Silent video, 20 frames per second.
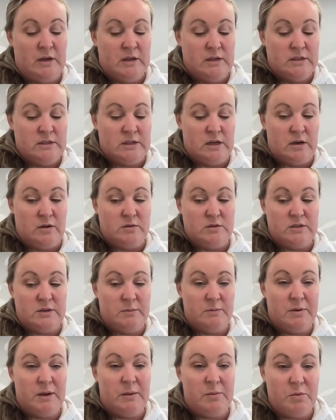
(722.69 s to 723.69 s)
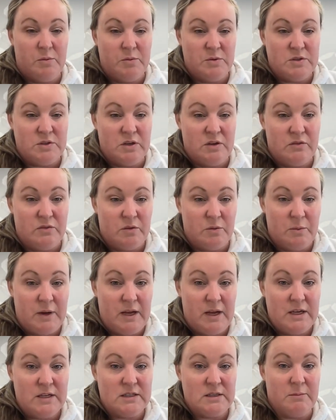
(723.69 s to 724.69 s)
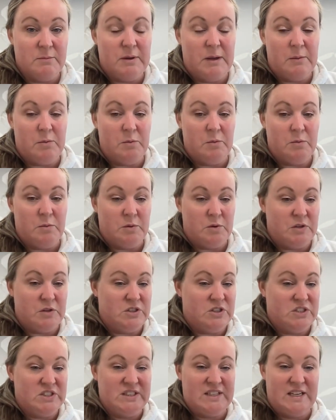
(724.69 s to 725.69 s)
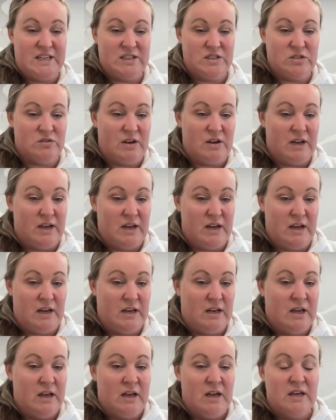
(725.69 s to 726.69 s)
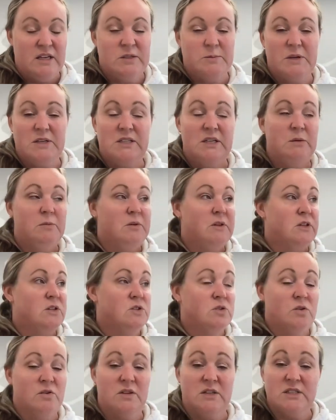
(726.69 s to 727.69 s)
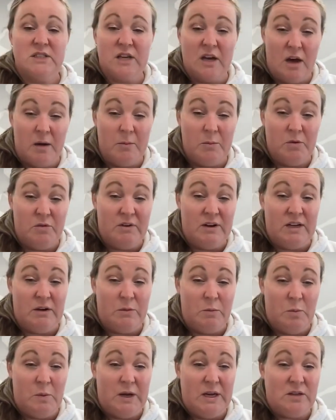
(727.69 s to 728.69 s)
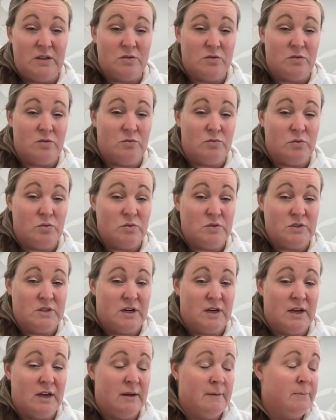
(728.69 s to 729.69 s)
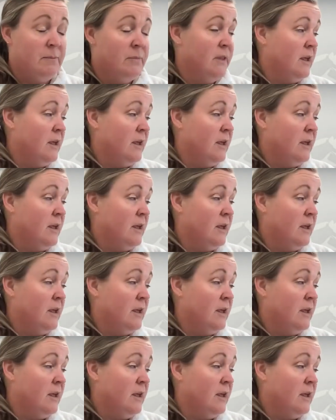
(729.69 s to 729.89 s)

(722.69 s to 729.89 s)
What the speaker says: So some people would do it for a week, some people would just get straight in, especially with a dog that's come already weaned on a raw diet.